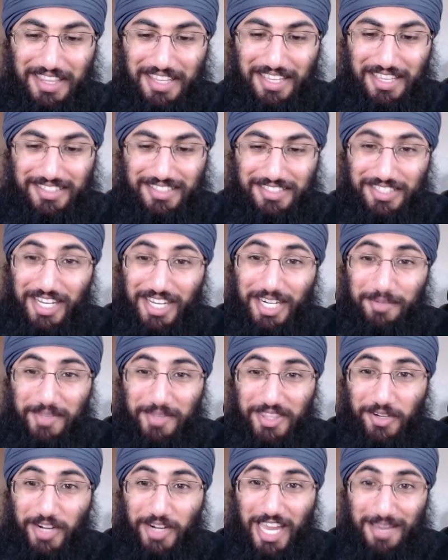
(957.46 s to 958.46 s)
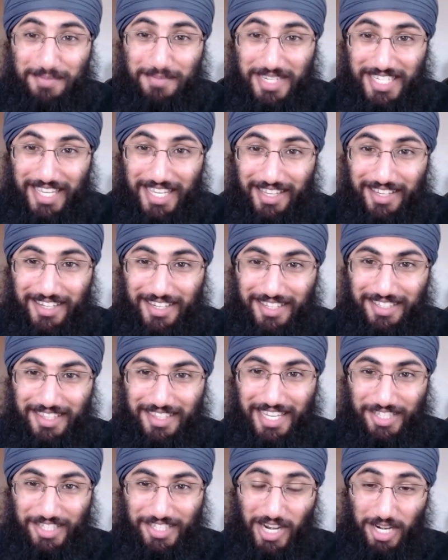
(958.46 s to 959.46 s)
it's talking about the crab mentality,
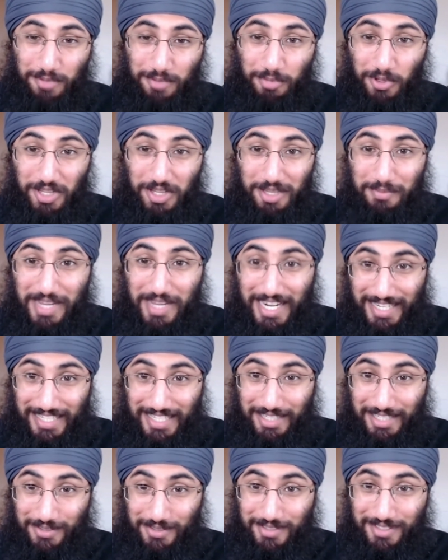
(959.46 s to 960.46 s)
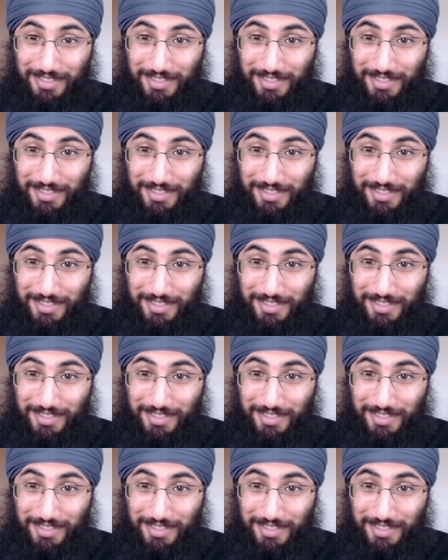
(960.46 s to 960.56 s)
like trying to pull it back down.